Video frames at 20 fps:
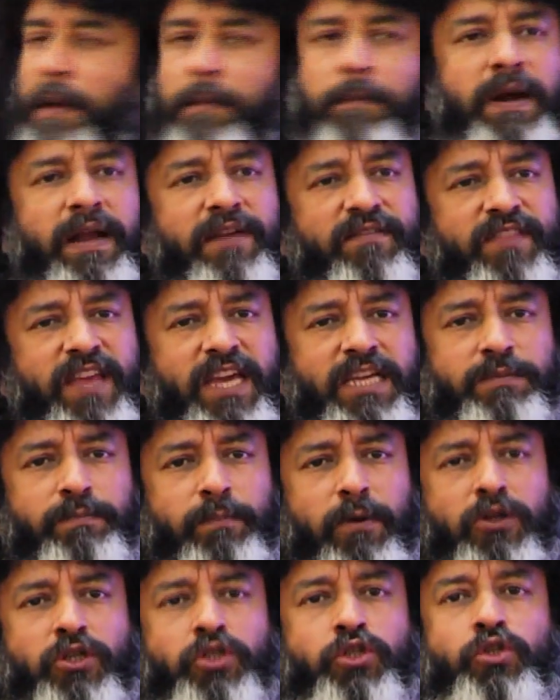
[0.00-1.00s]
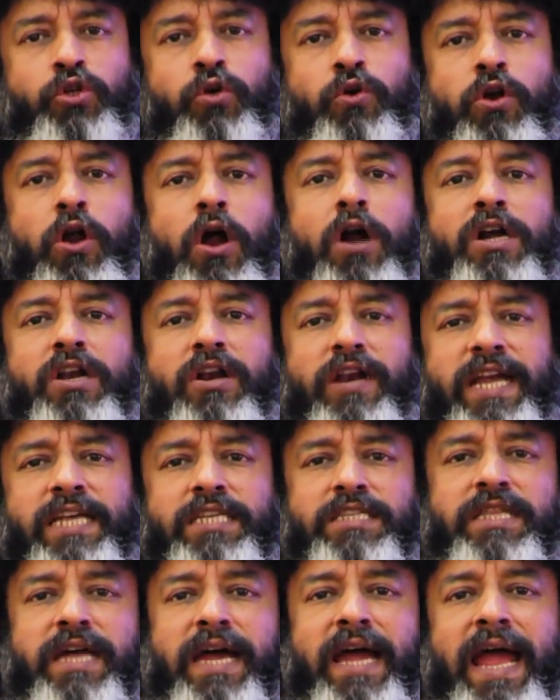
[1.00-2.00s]
But if these books do not
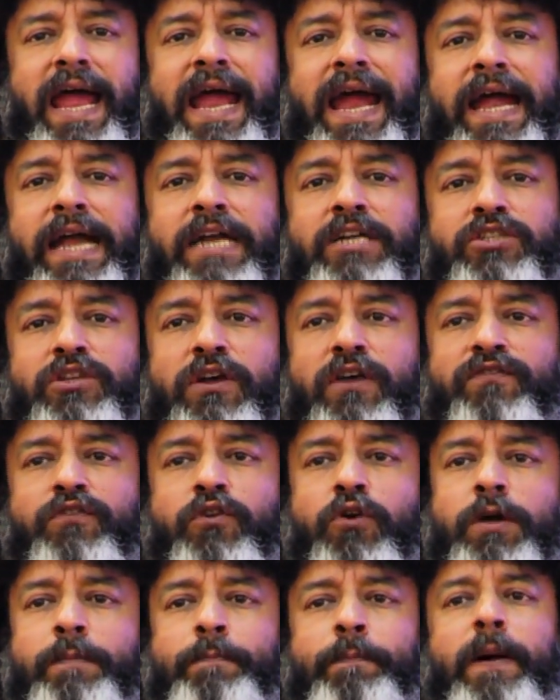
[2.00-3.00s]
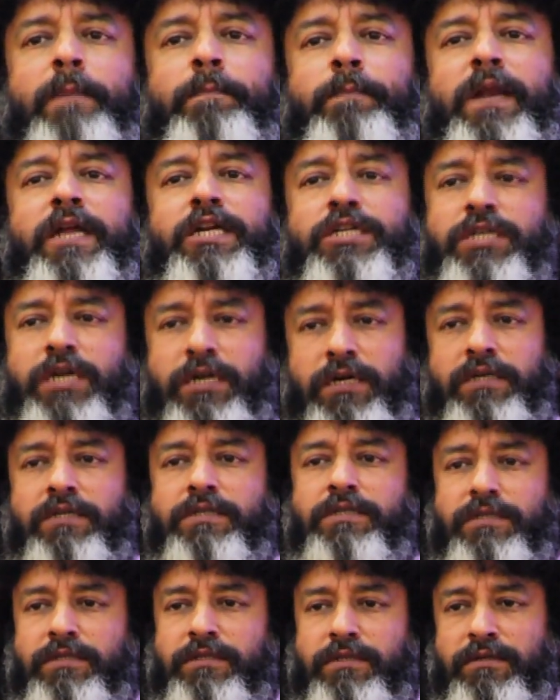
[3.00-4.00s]
reach the hands of good
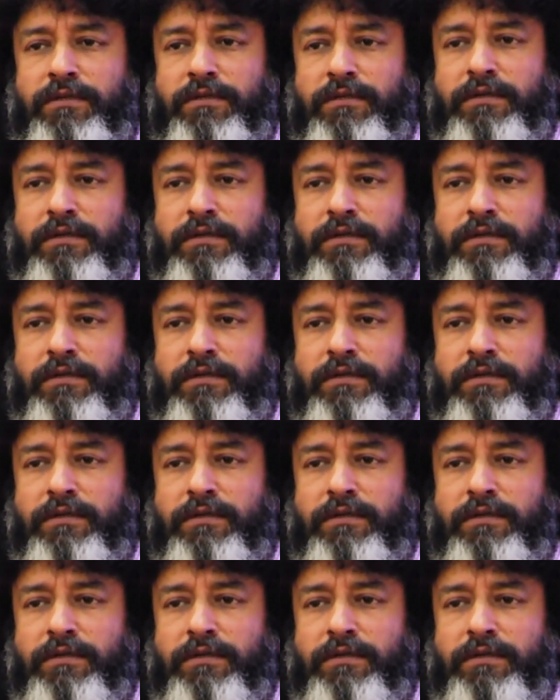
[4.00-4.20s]
publishers,